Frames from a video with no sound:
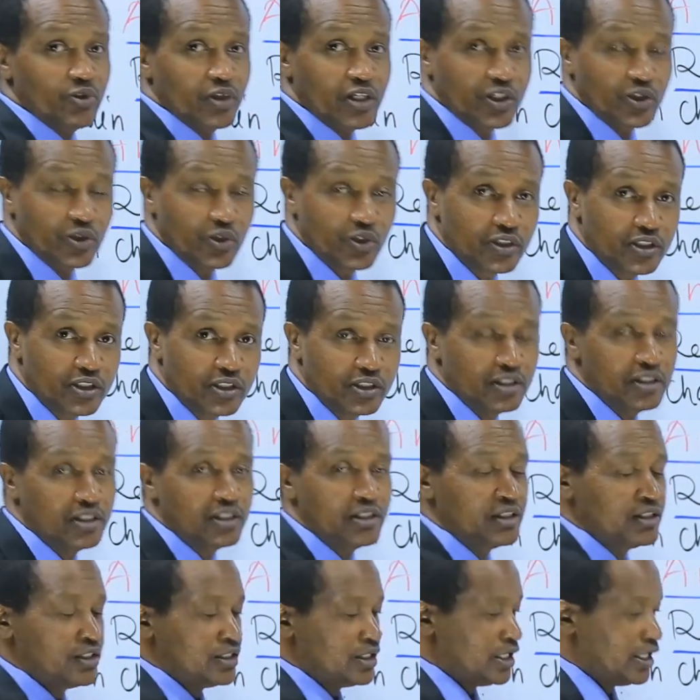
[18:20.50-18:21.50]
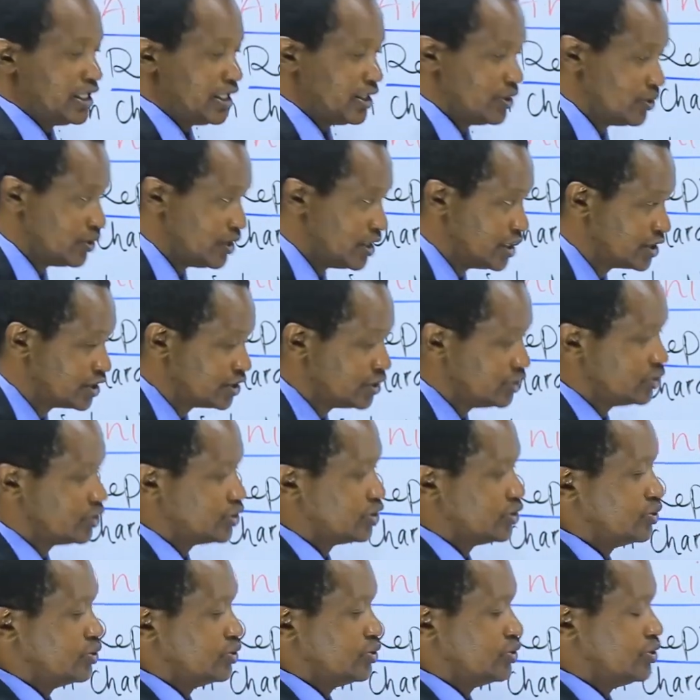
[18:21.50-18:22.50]
your notes, I want you
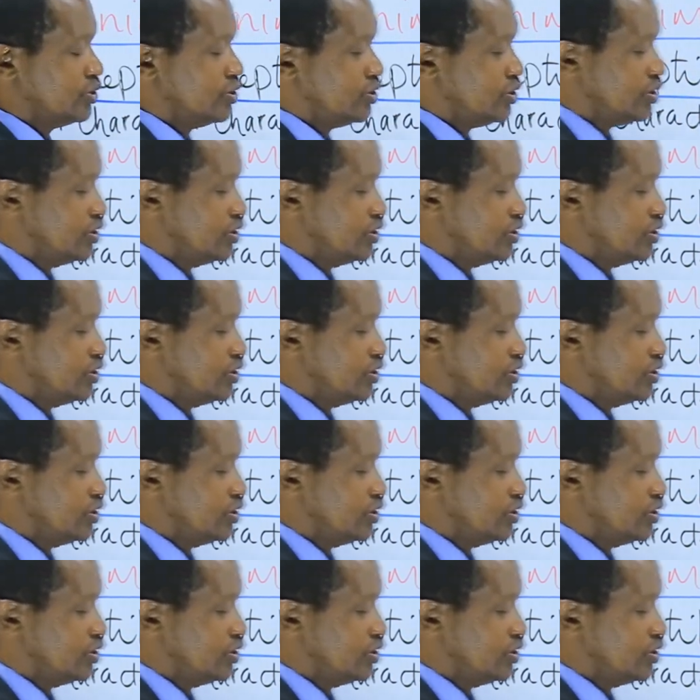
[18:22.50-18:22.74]
to